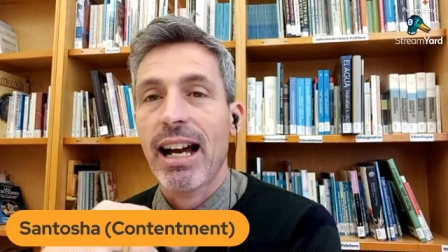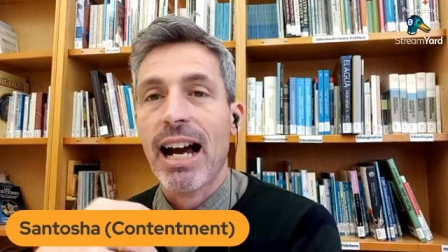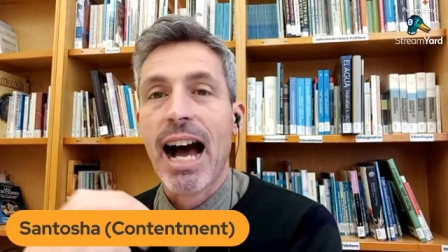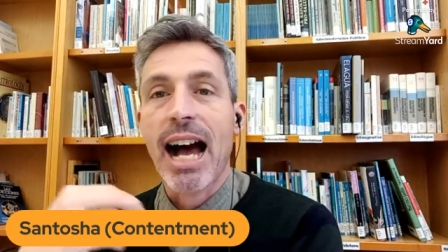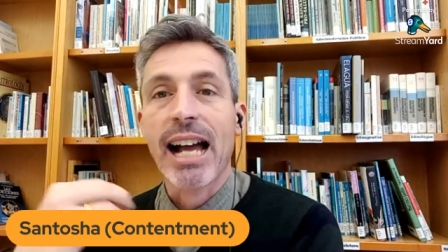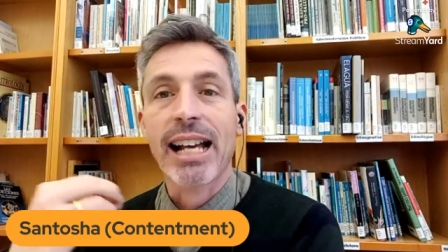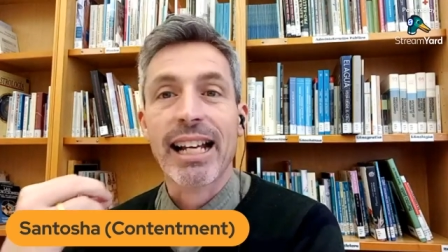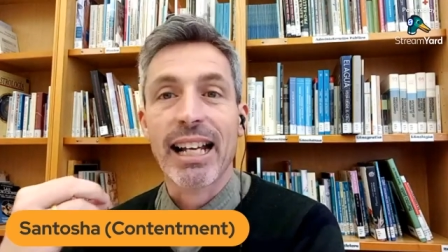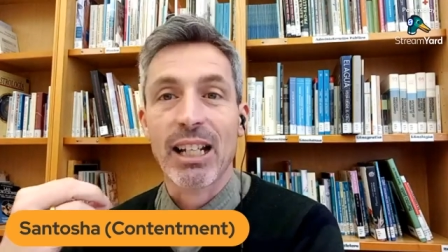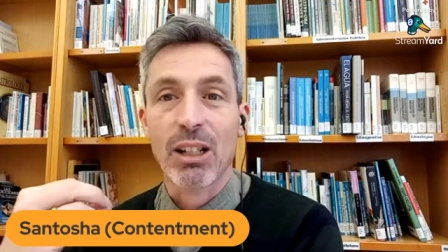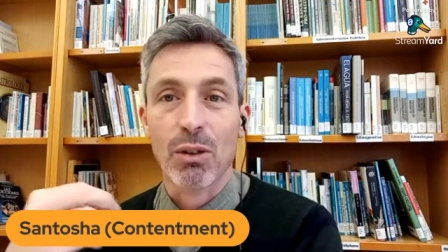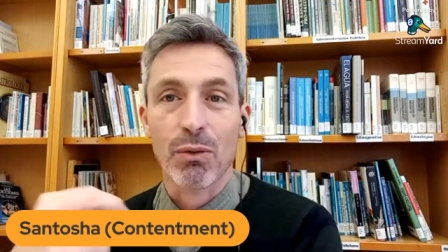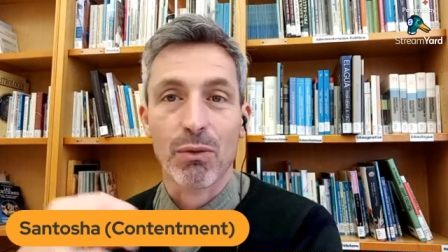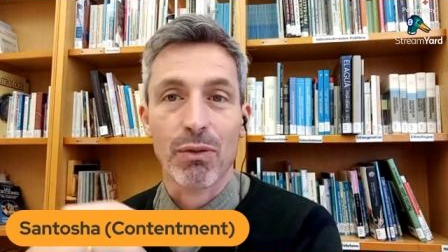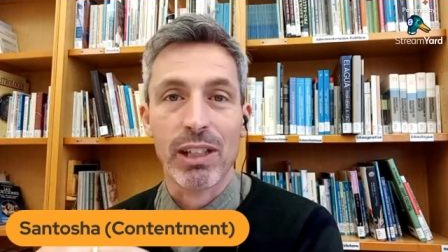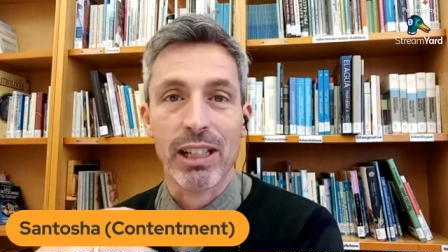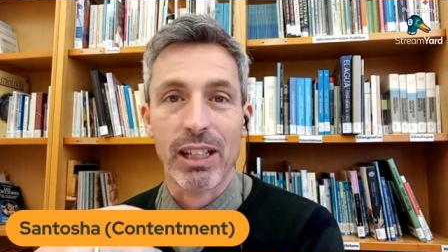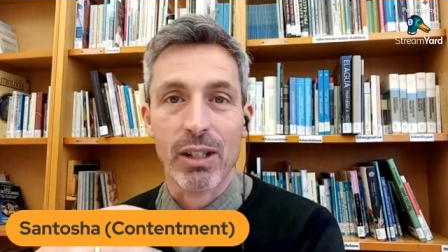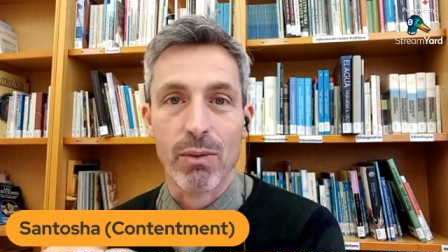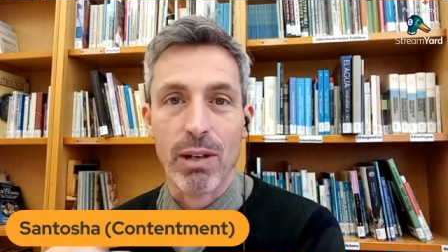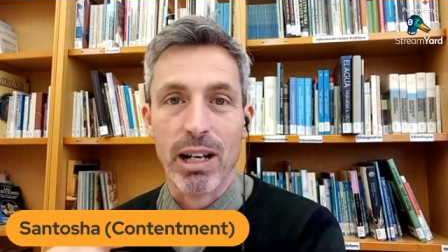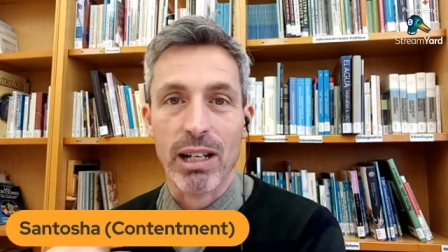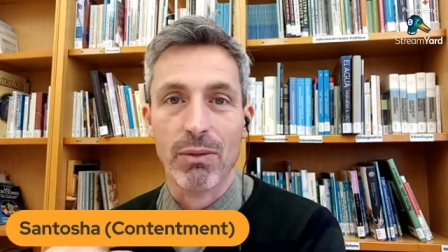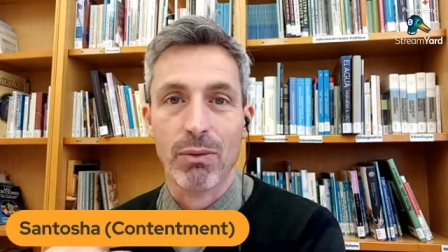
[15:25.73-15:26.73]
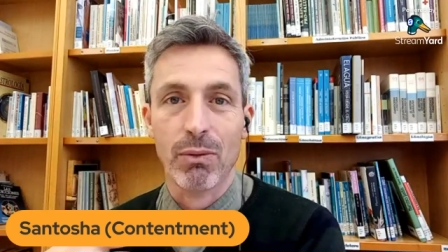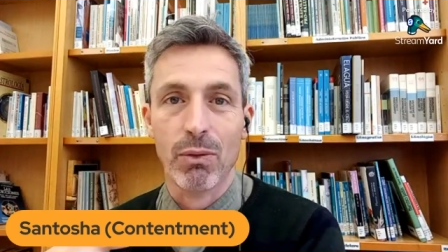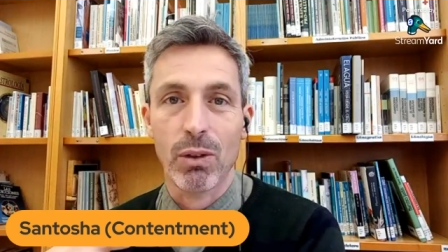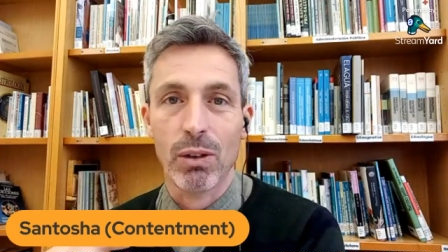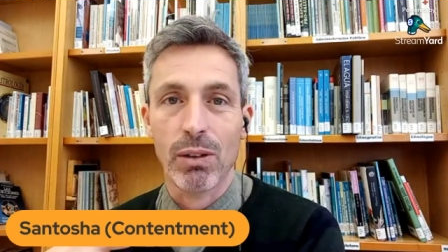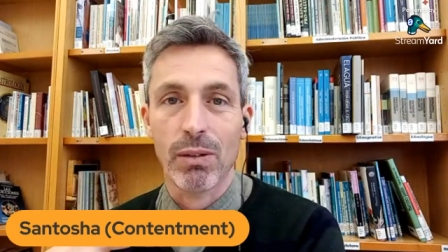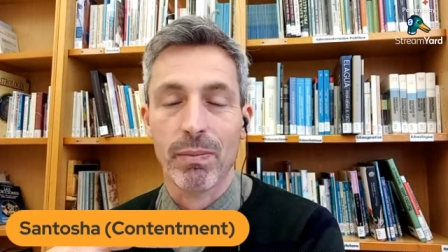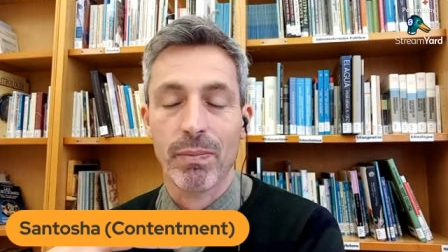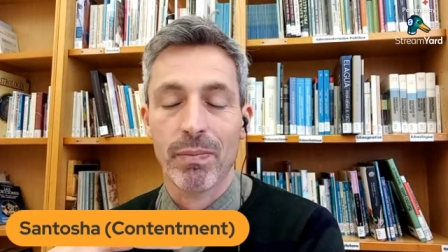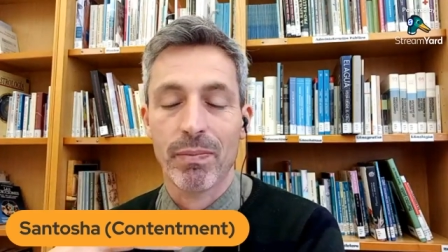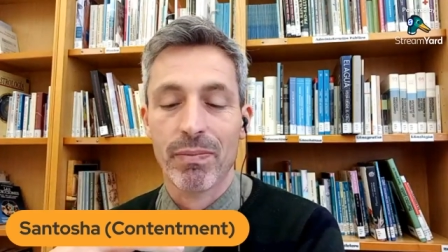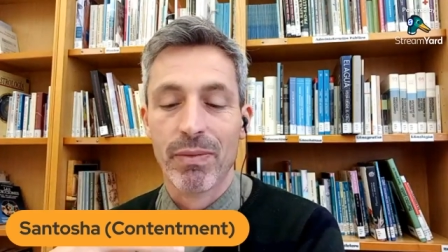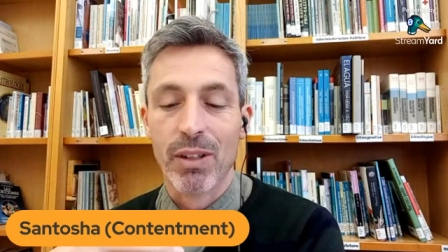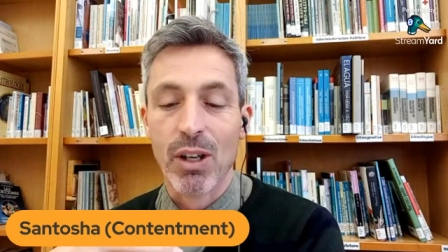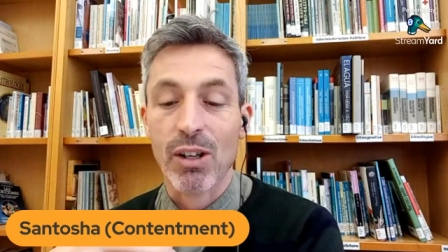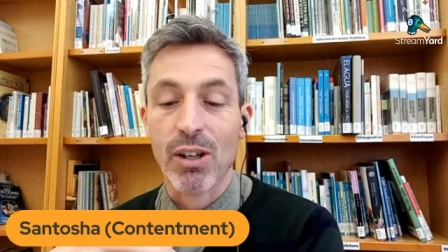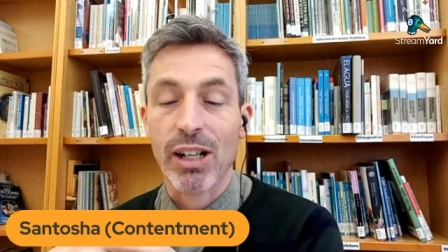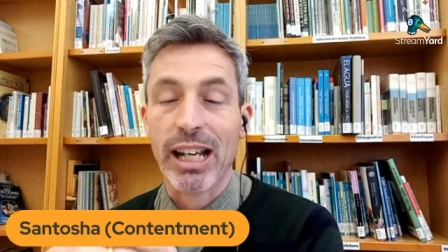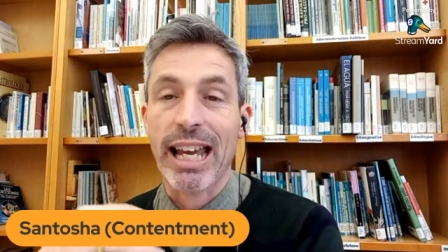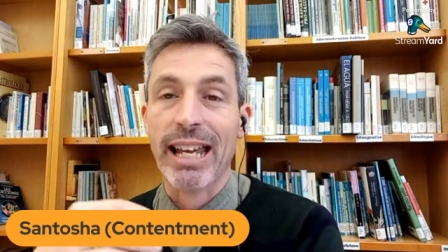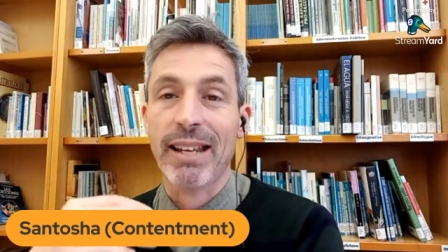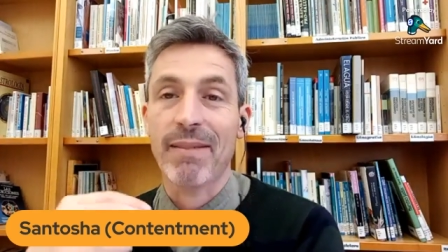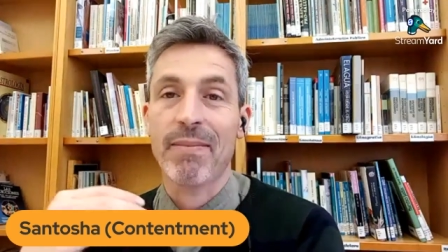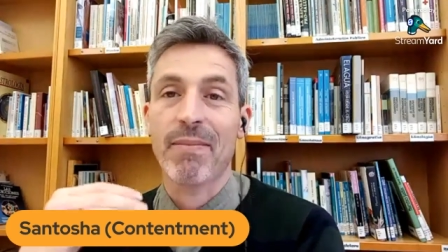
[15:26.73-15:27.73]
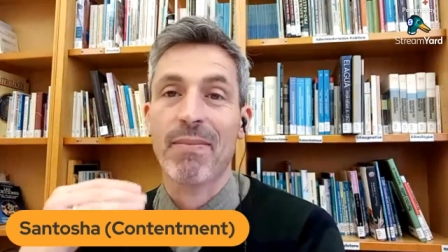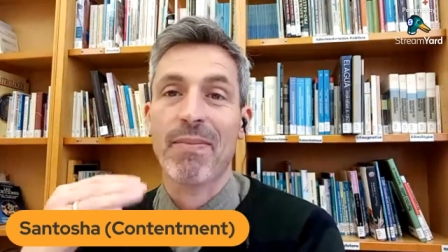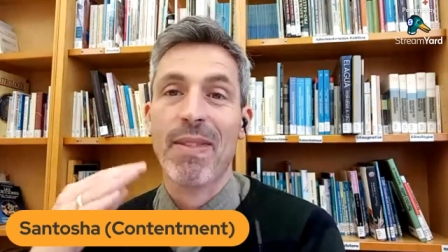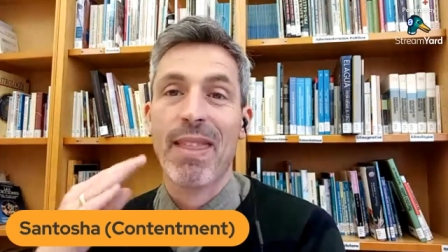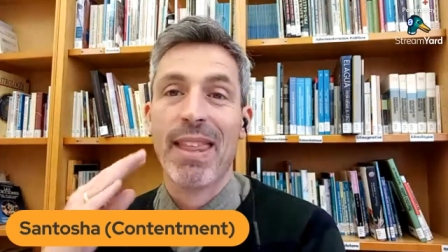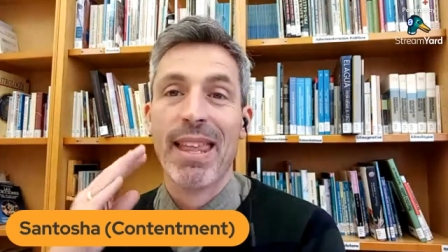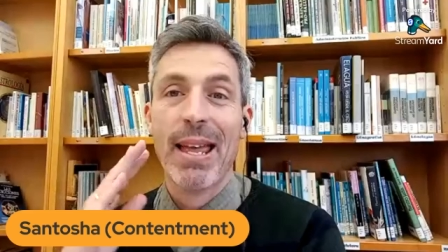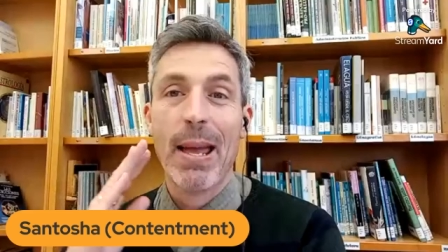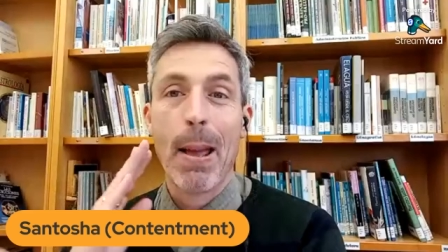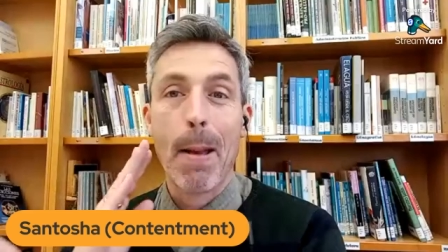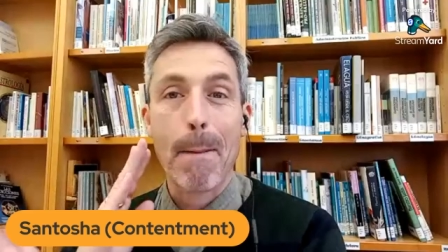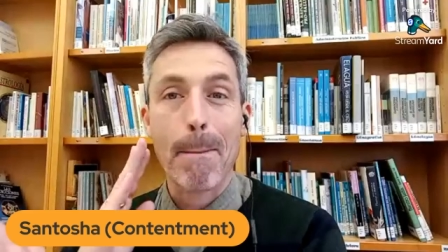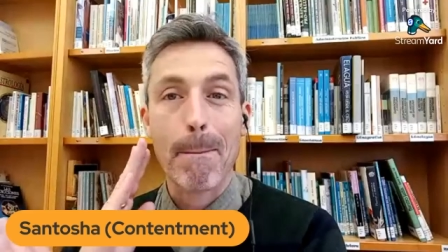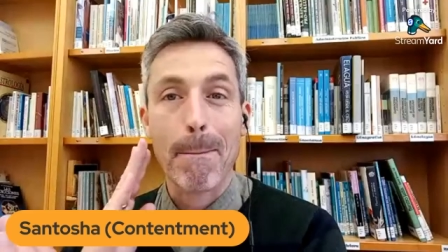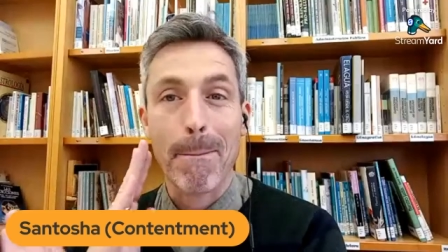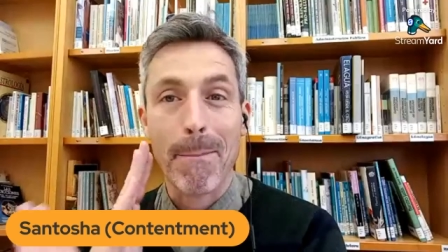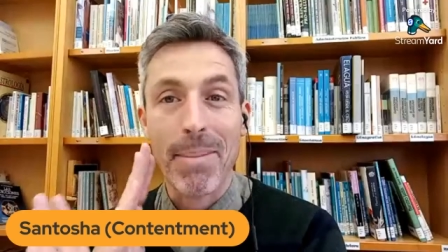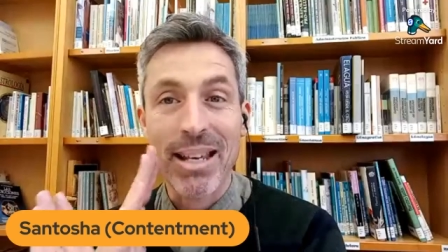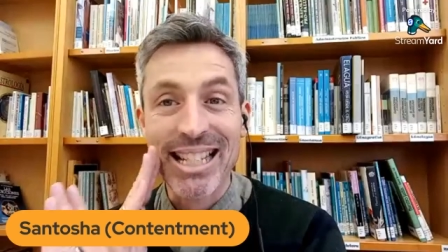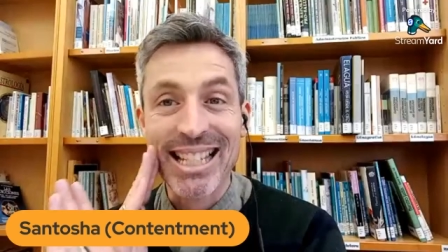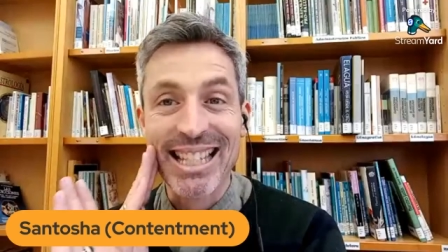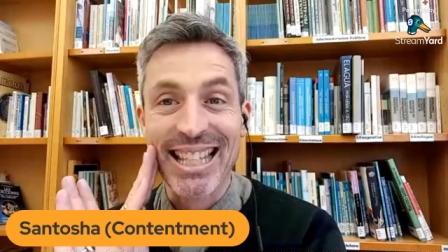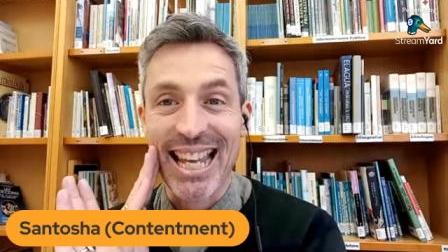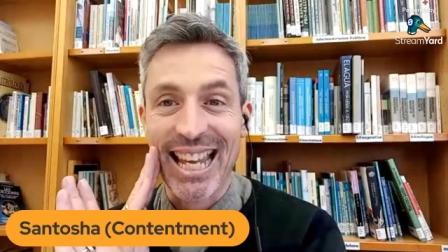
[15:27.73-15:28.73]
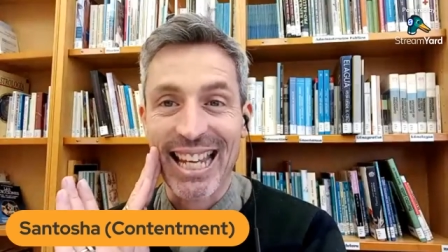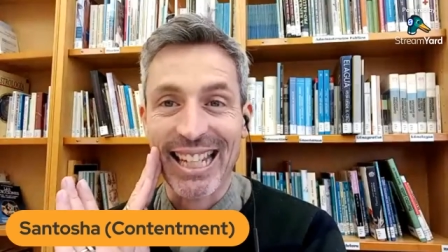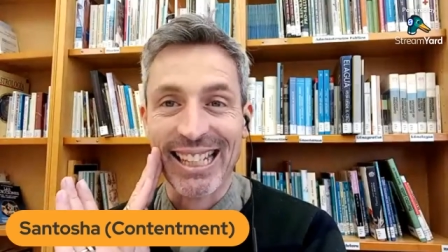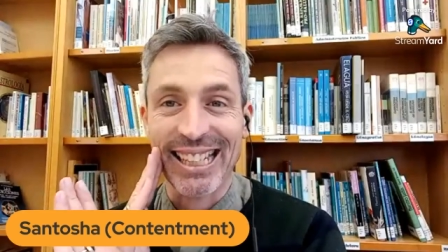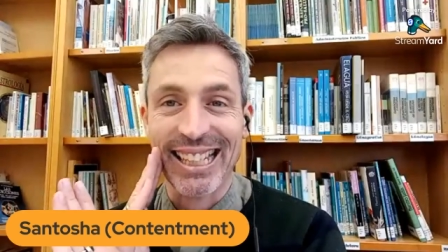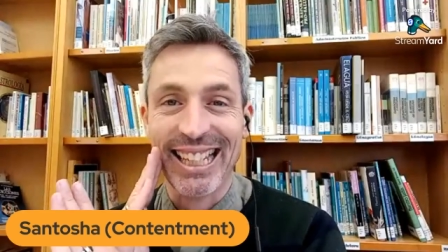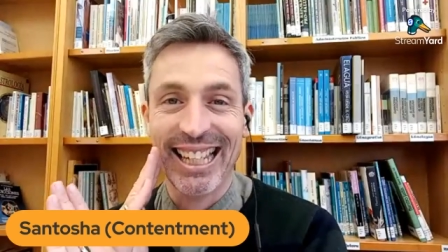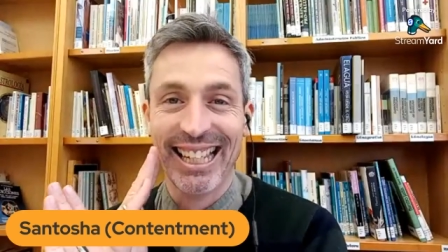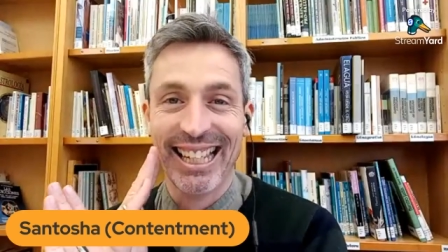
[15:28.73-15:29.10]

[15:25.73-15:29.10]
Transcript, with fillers: I cannot feel grateful. Okay, mistake.